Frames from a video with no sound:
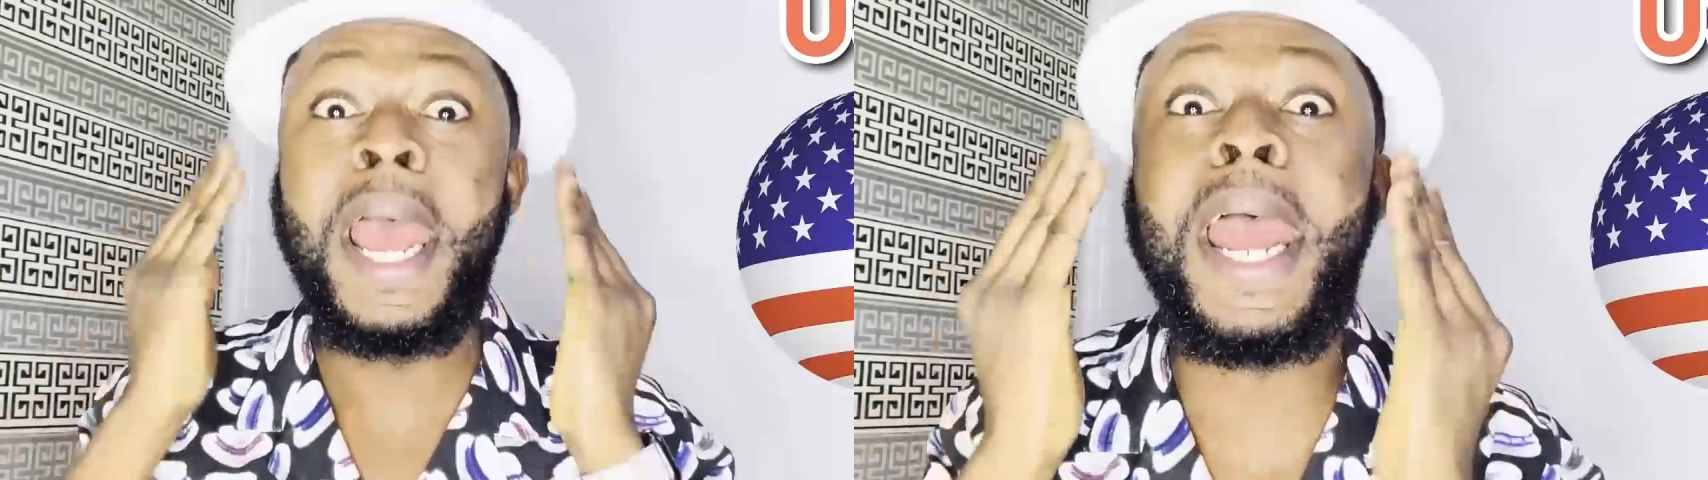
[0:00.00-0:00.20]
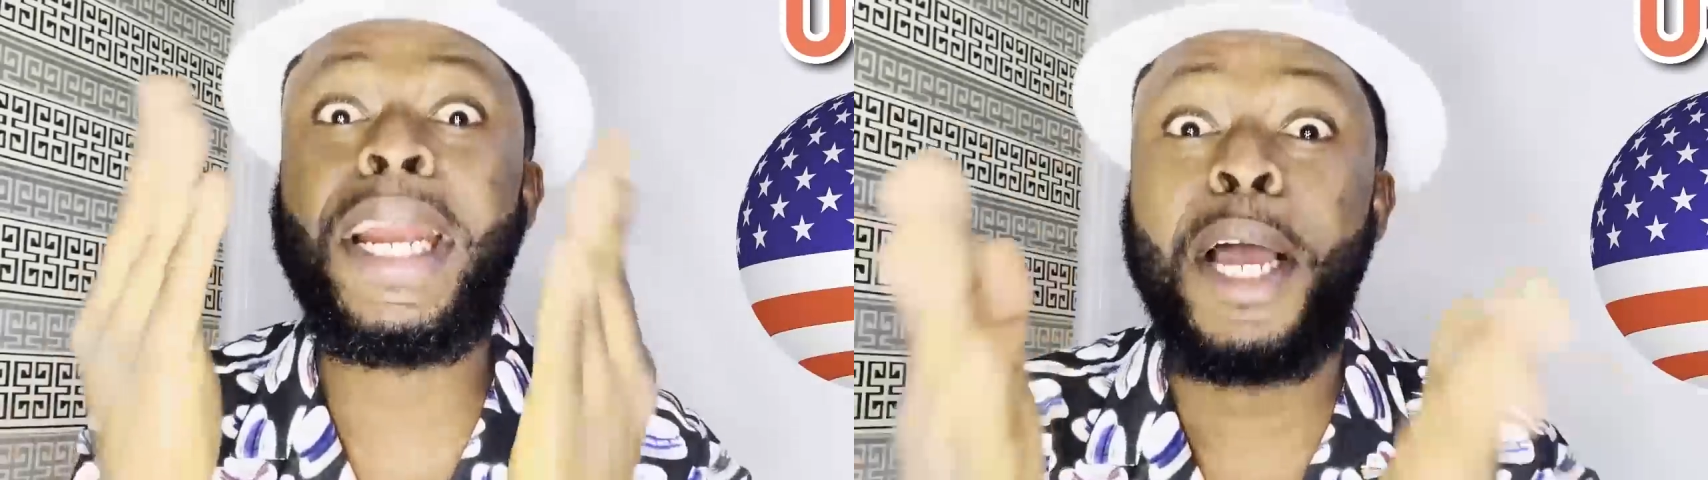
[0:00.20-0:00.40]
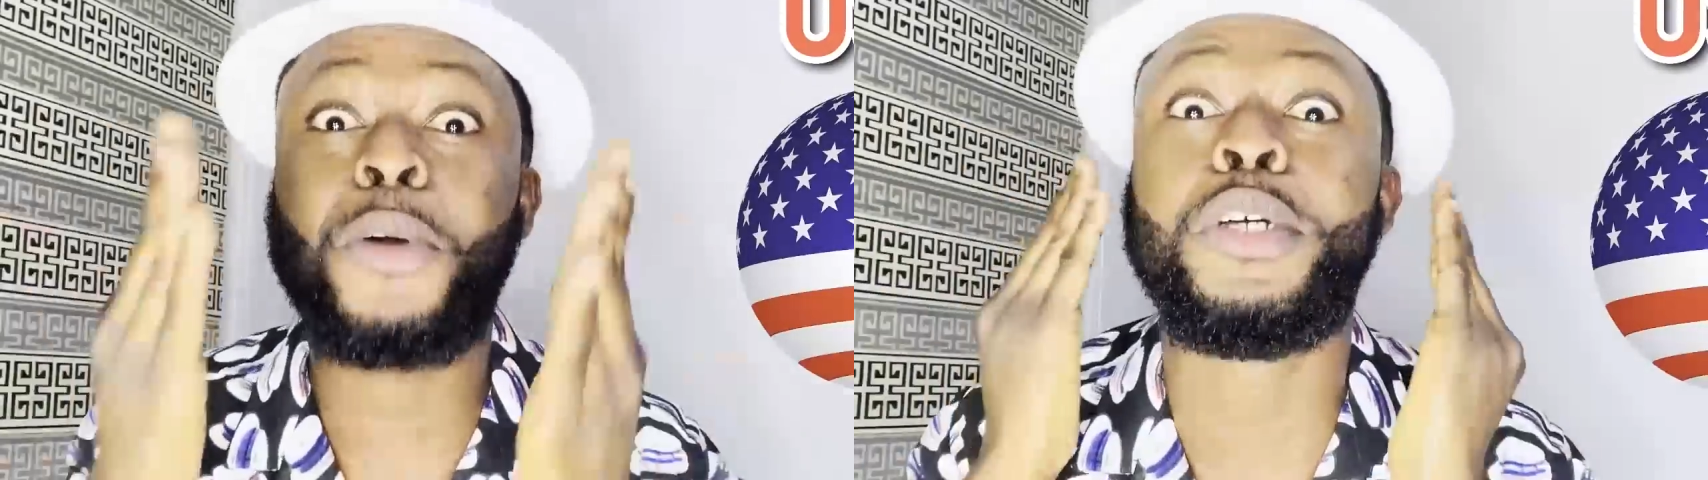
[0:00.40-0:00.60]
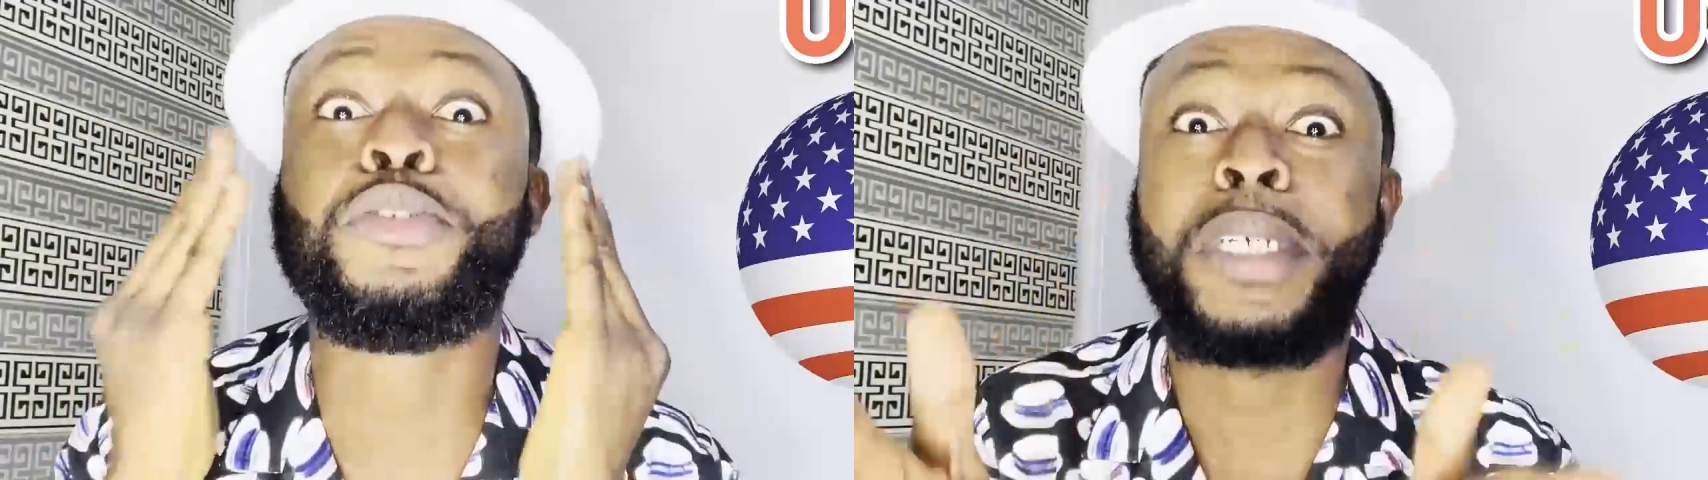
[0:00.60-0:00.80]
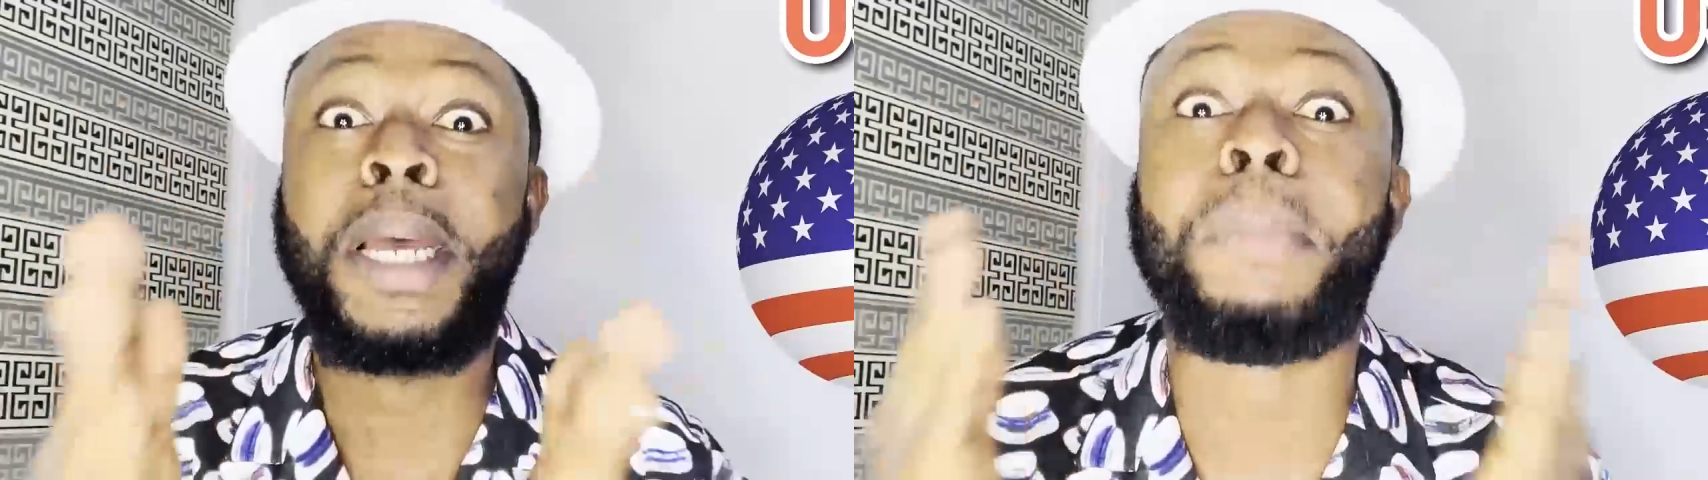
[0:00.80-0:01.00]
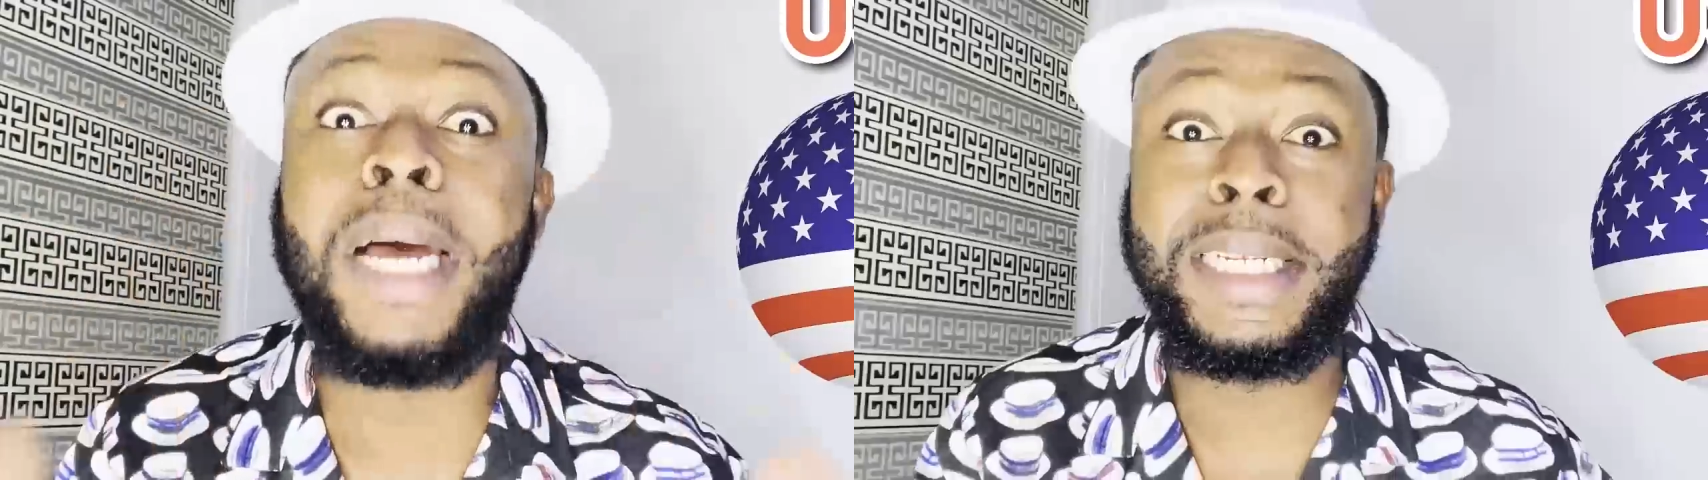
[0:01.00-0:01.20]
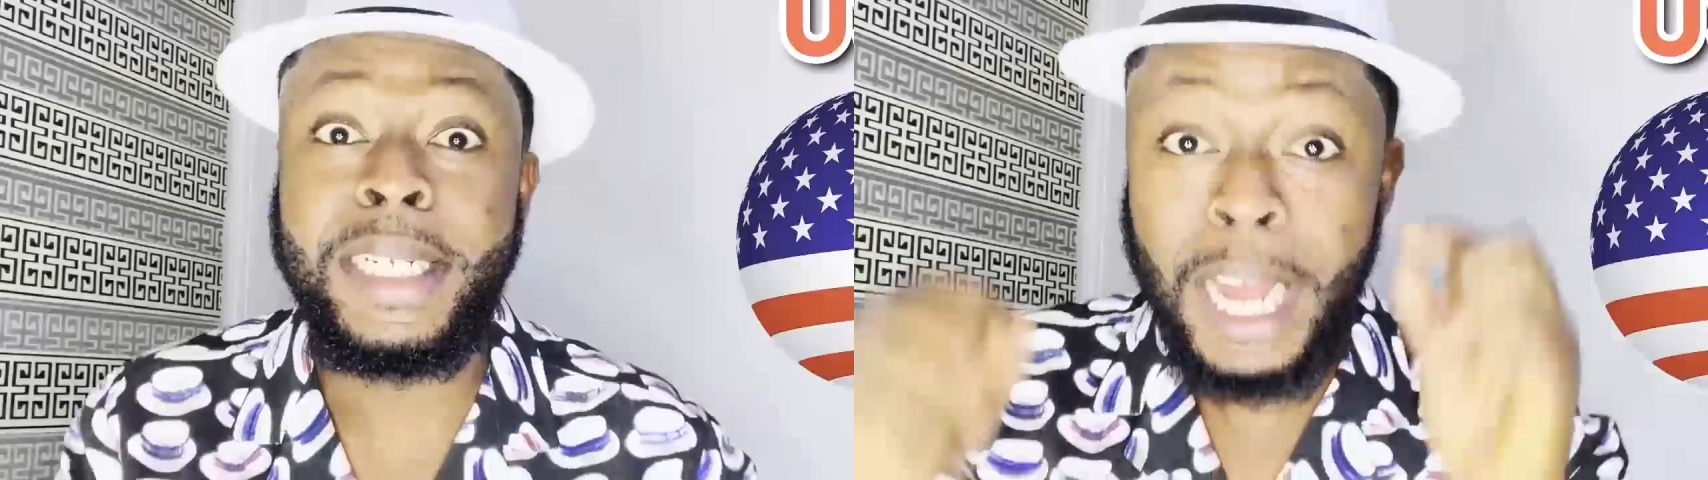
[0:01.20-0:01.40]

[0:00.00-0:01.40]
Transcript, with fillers: and they are going to get money.